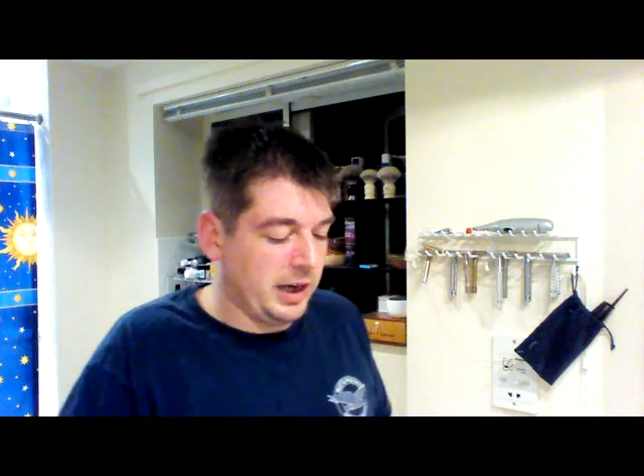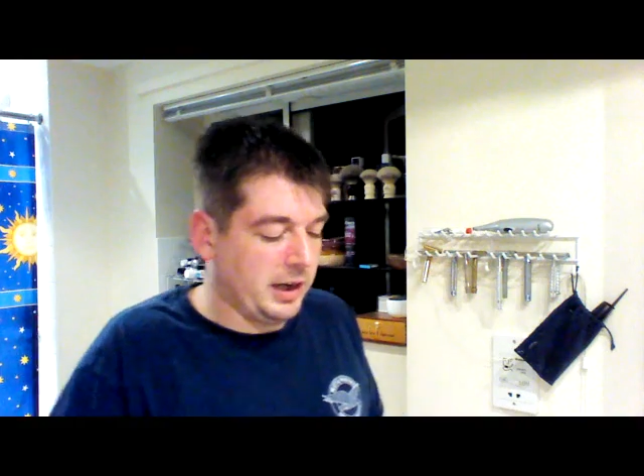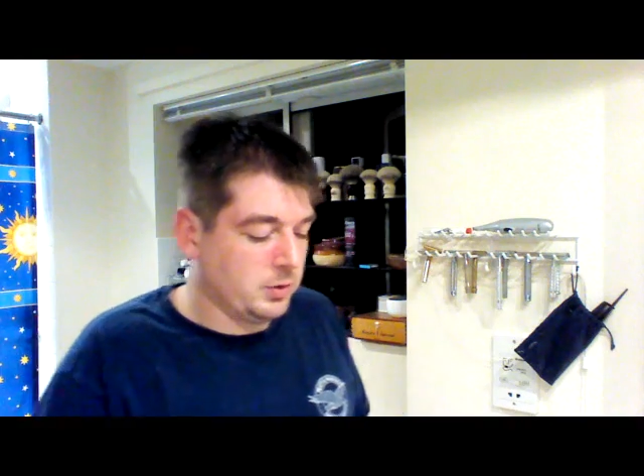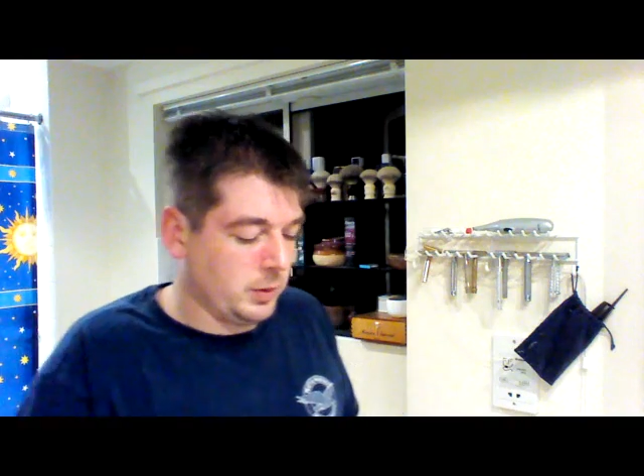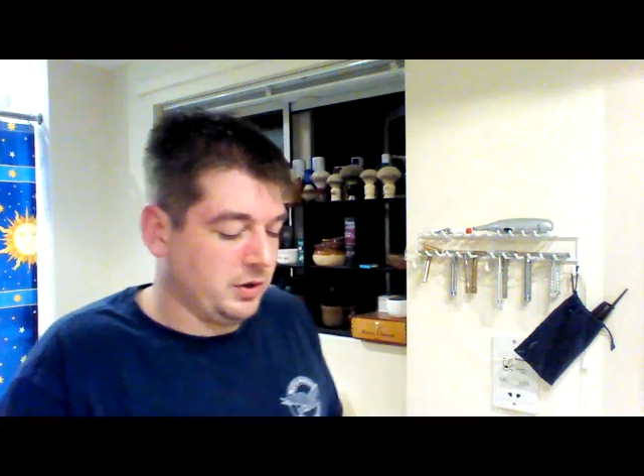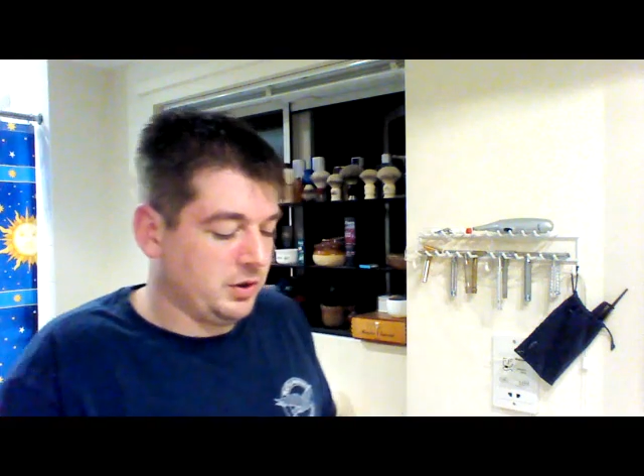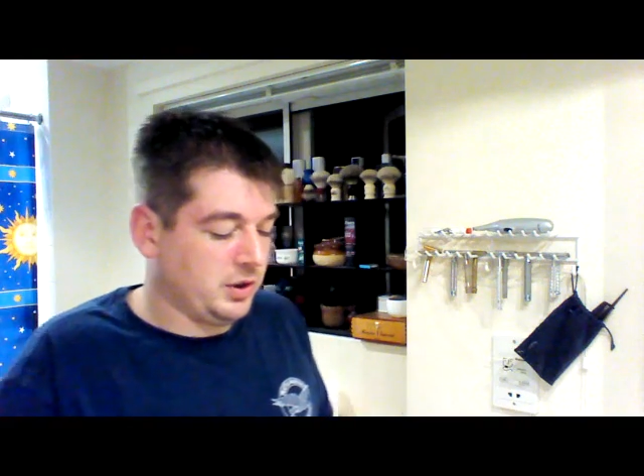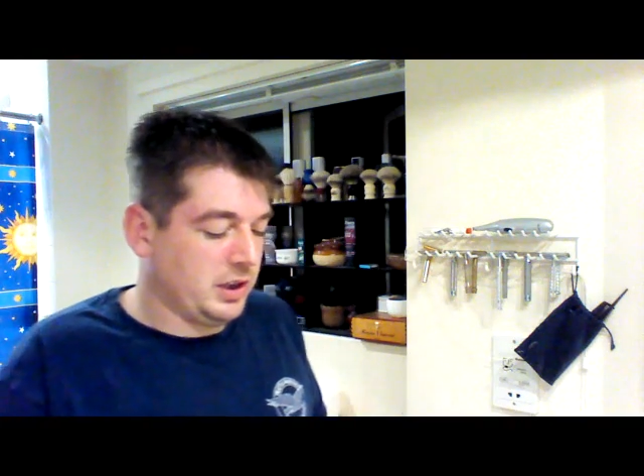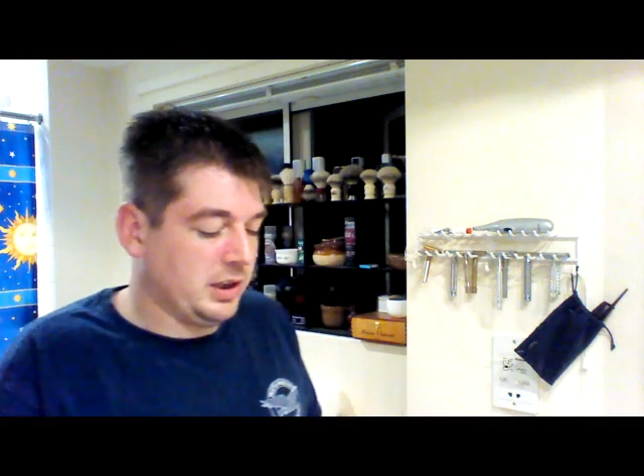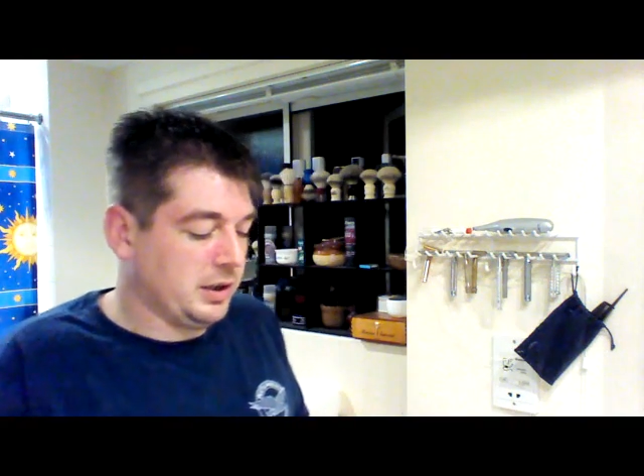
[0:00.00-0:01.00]
I needed to
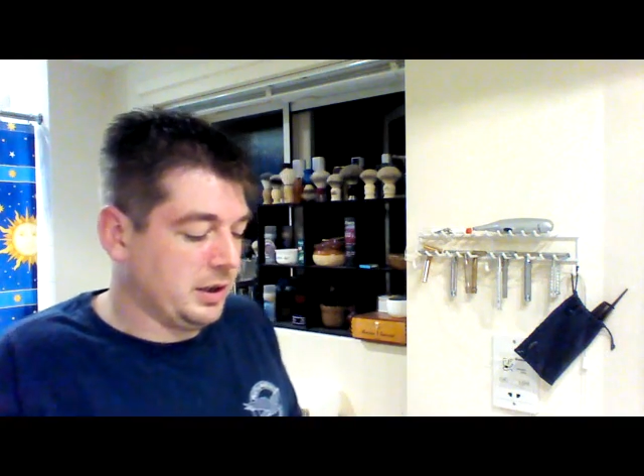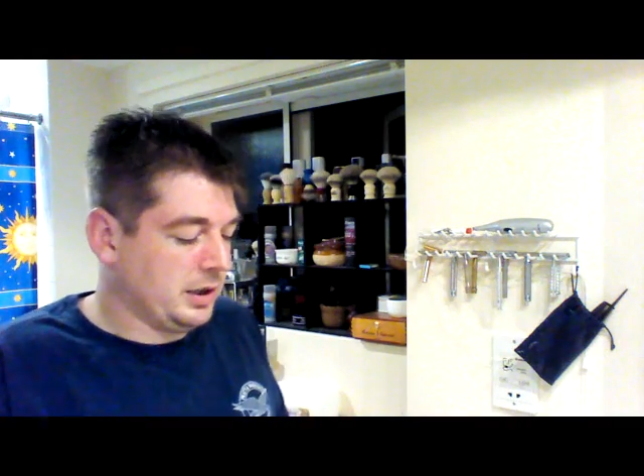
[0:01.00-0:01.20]
reseed.